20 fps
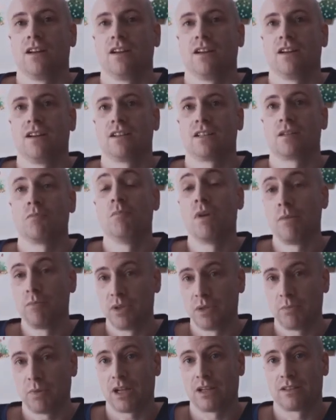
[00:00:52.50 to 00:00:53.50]
It's a
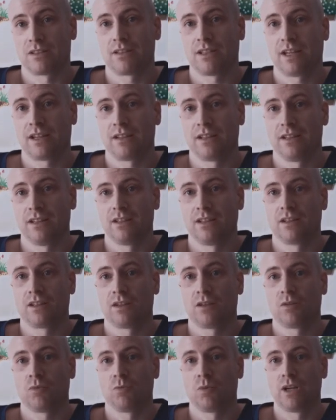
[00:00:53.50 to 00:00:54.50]
memory palace technique
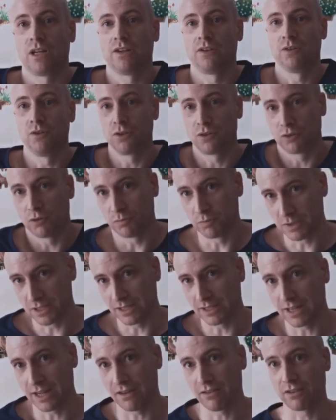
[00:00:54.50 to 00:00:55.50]
where you group
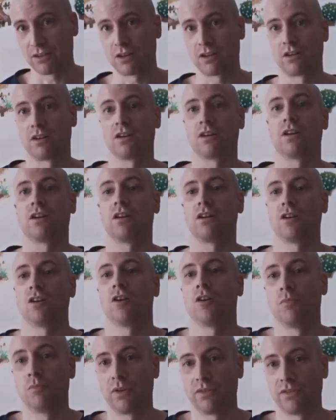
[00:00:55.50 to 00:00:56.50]
together
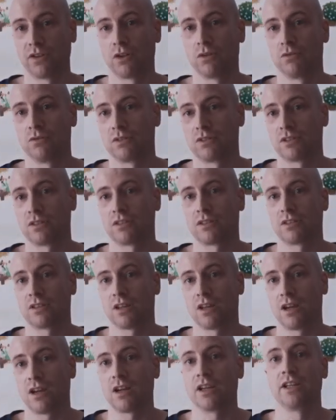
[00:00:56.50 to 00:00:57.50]
homophones,
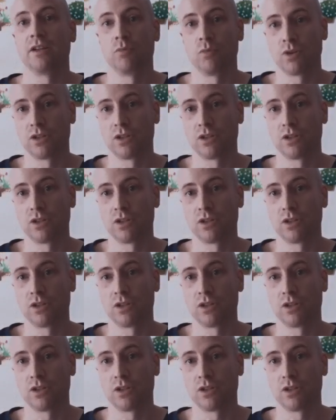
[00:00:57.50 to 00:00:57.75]
i.e.